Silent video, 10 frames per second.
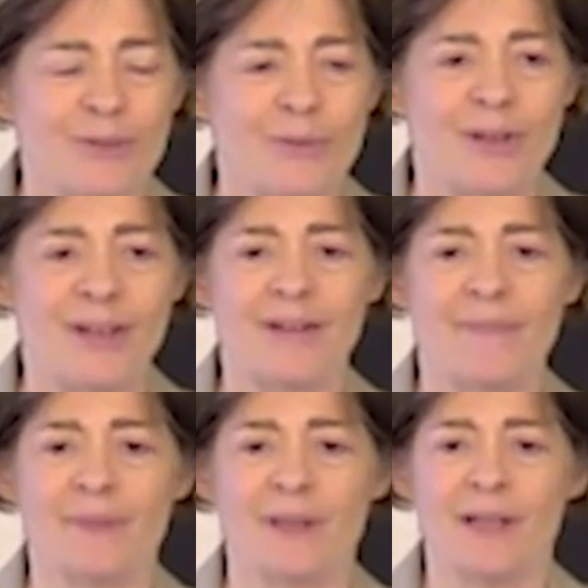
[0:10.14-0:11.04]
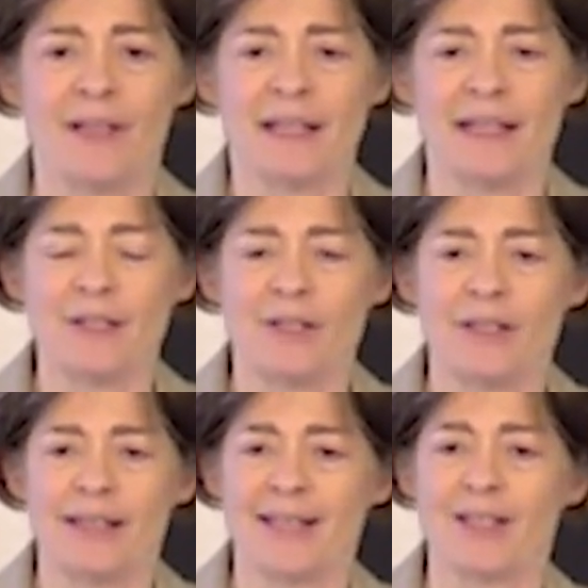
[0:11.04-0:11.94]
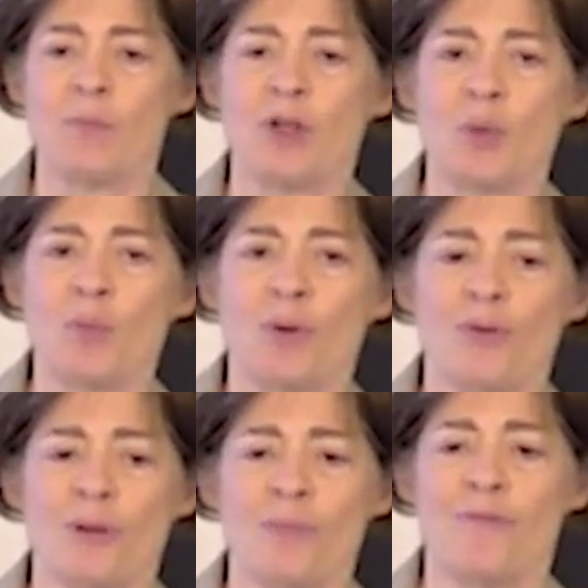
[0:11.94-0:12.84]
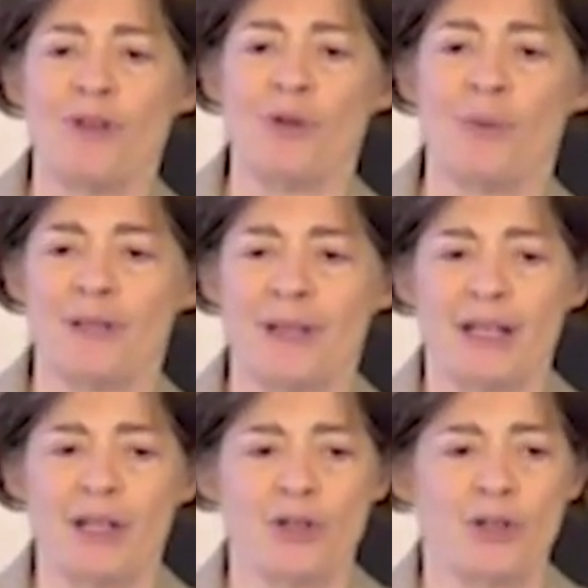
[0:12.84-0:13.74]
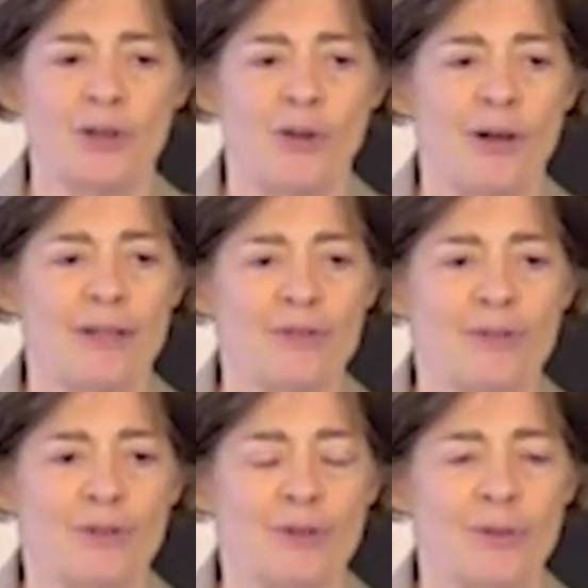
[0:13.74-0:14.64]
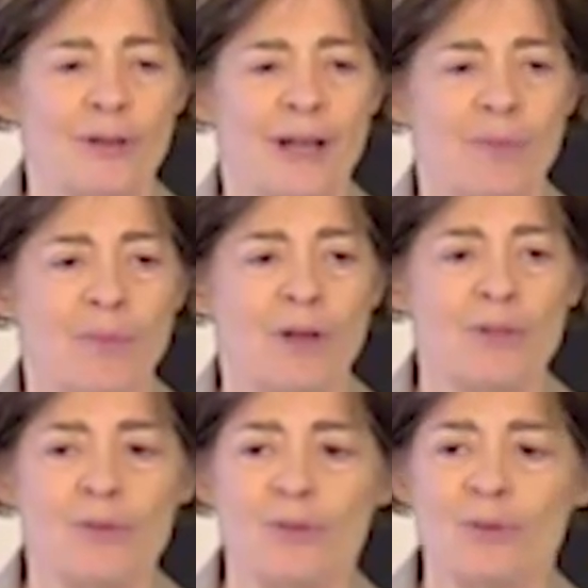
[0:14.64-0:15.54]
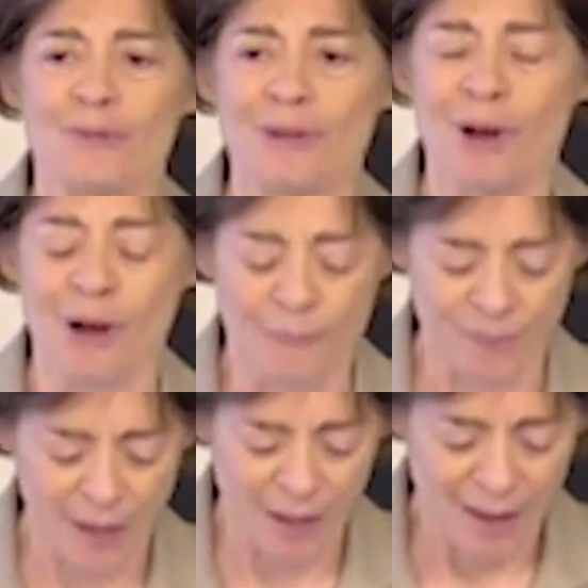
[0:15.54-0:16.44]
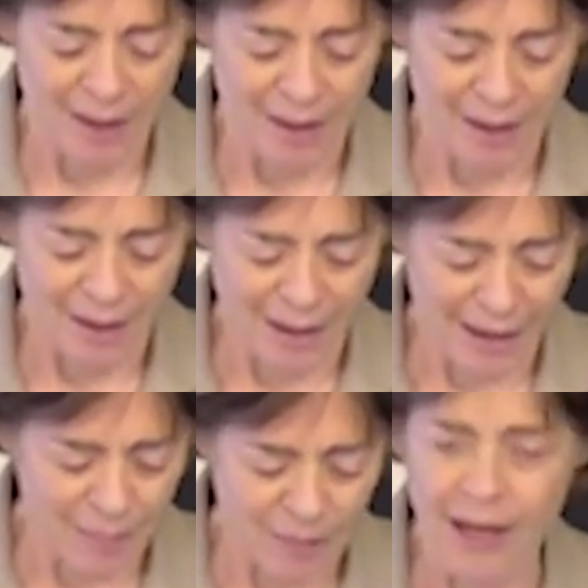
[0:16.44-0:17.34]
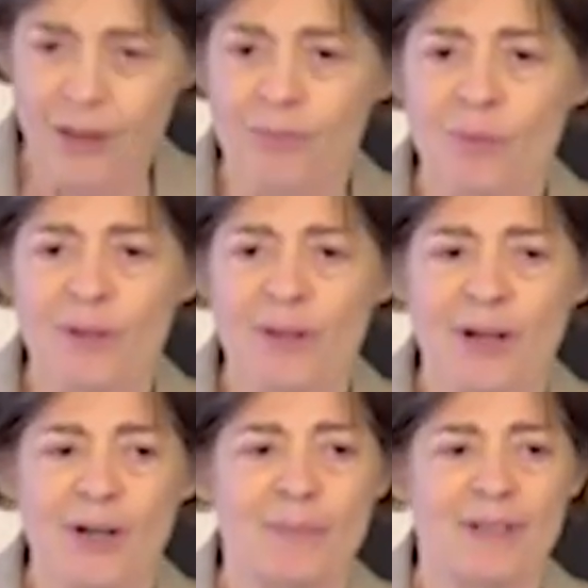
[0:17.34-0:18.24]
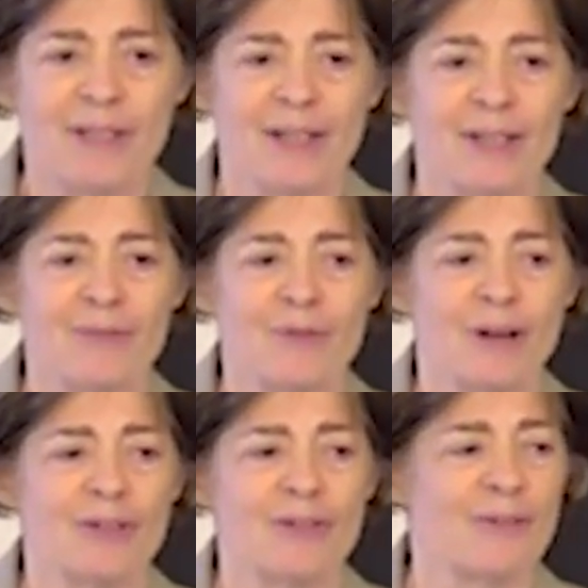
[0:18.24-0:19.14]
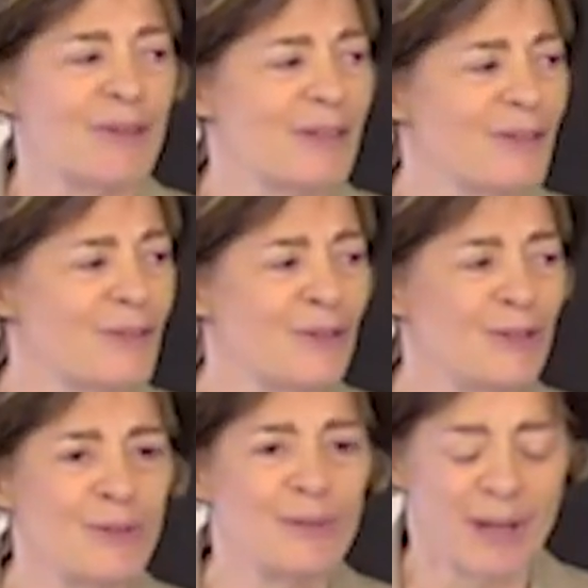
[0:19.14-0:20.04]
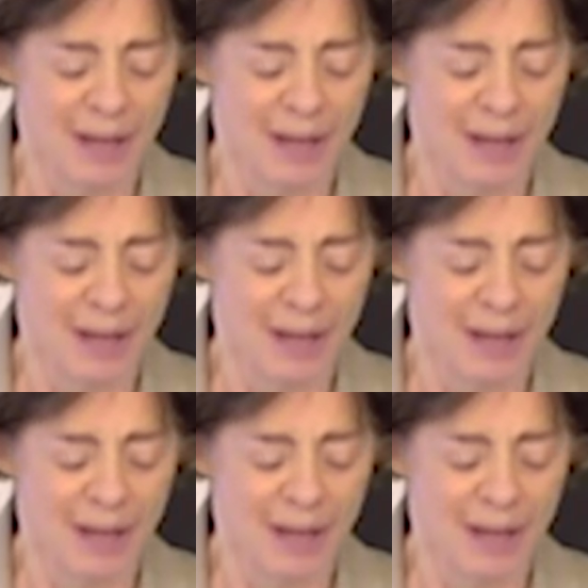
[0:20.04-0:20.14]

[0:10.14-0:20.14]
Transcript: to the latest uh, guest speaker program of the U.S. Asia Law Institute at NYU School of Law. Uh, I am Catherine Wilhelm, Executive Director of the Institute,